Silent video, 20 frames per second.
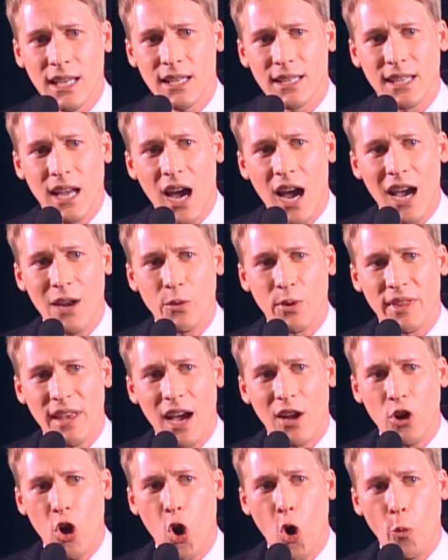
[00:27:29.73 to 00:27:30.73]
He
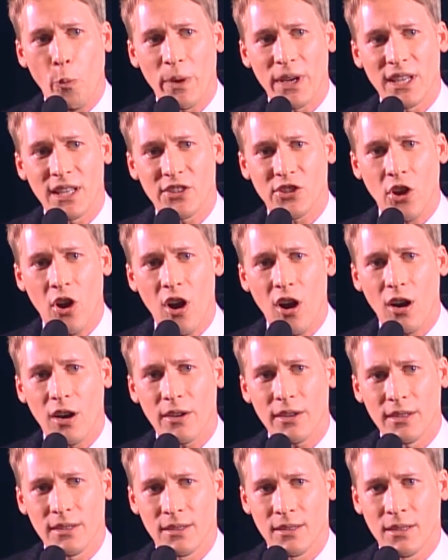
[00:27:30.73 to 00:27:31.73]
died without hope in his
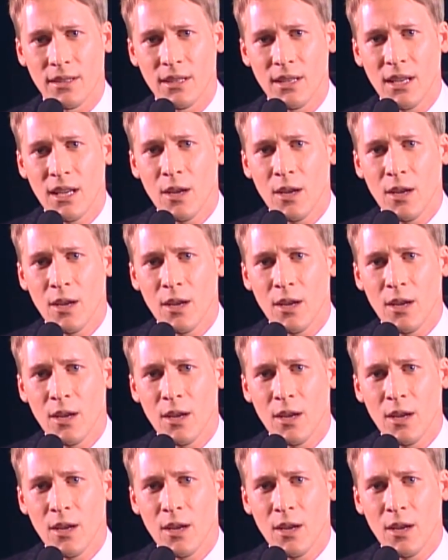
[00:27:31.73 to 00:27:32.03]
heart